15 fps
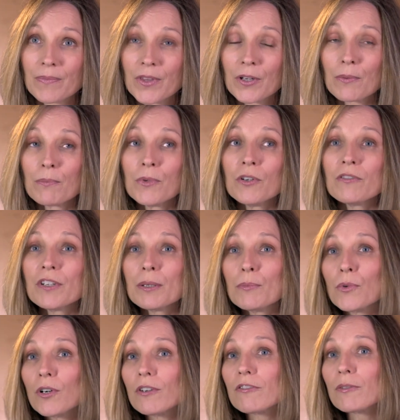They're moving
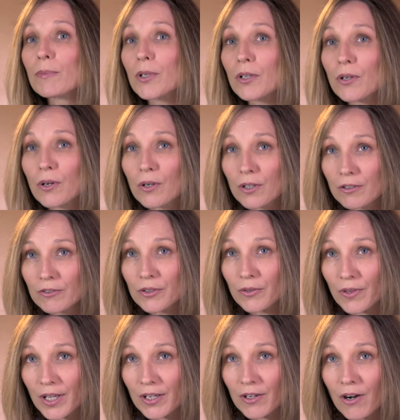more from the core of
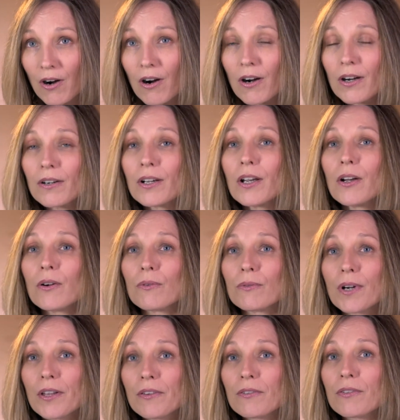who they are
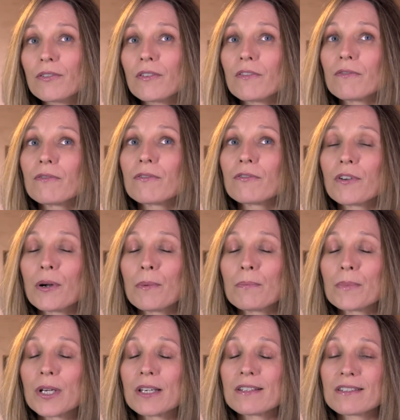rather than
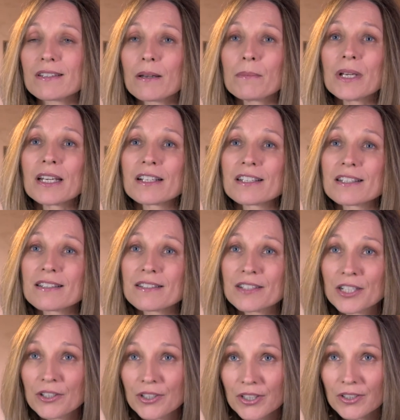from some
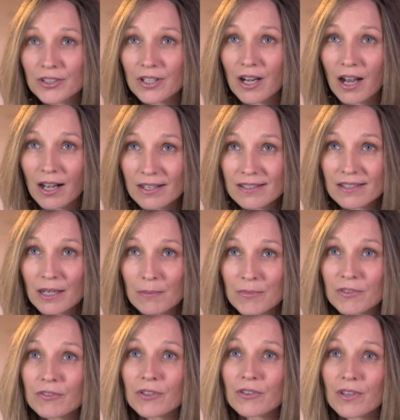exterior concept
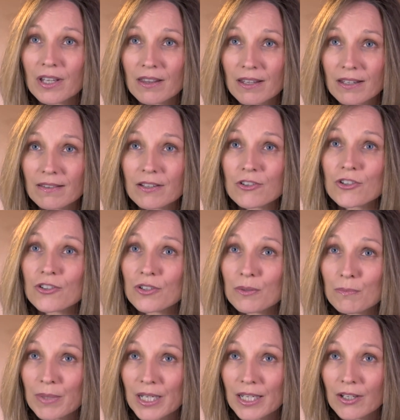of who they think they
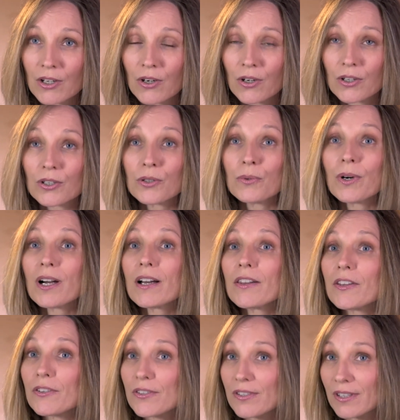should be or who
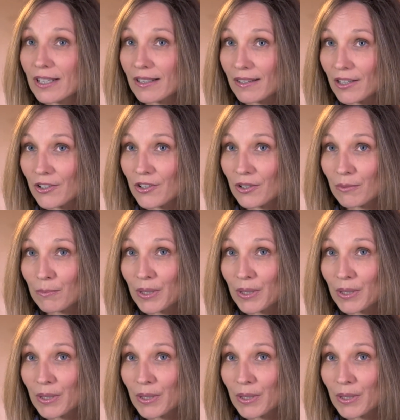others think they should